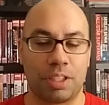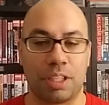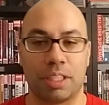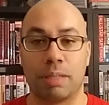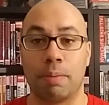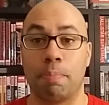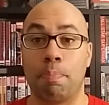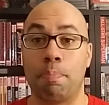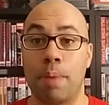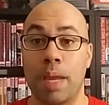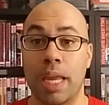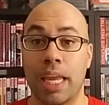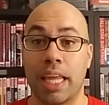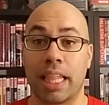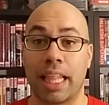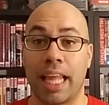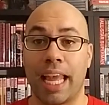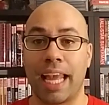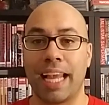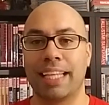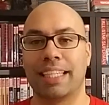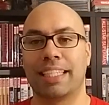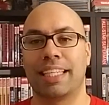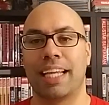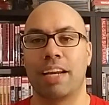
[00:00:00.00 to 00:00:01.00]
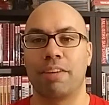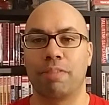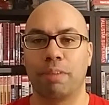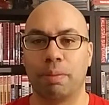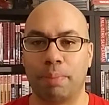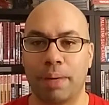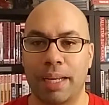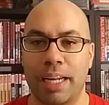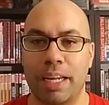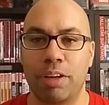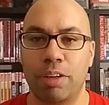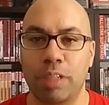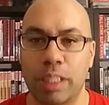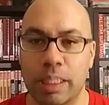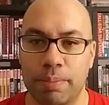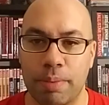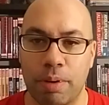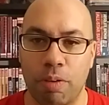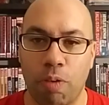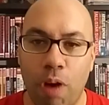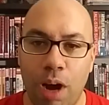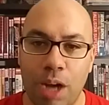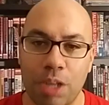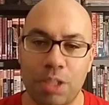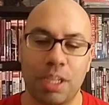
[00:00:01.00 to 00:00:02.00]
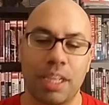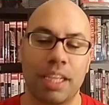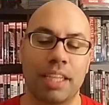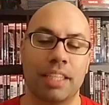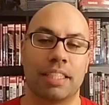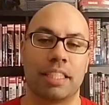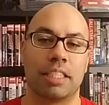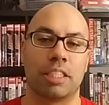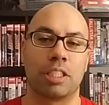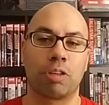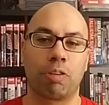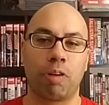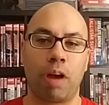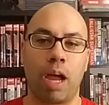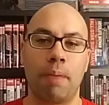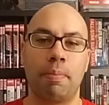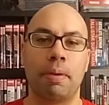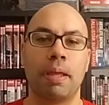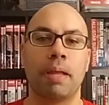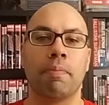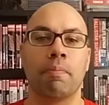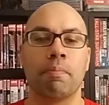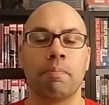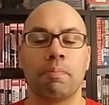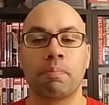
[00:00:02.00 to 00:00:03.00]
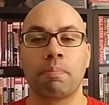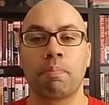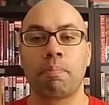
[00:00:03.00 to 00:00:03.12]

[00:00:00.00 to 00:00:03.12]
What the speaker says: just a big thanks to everybody who's been watching and subscribing.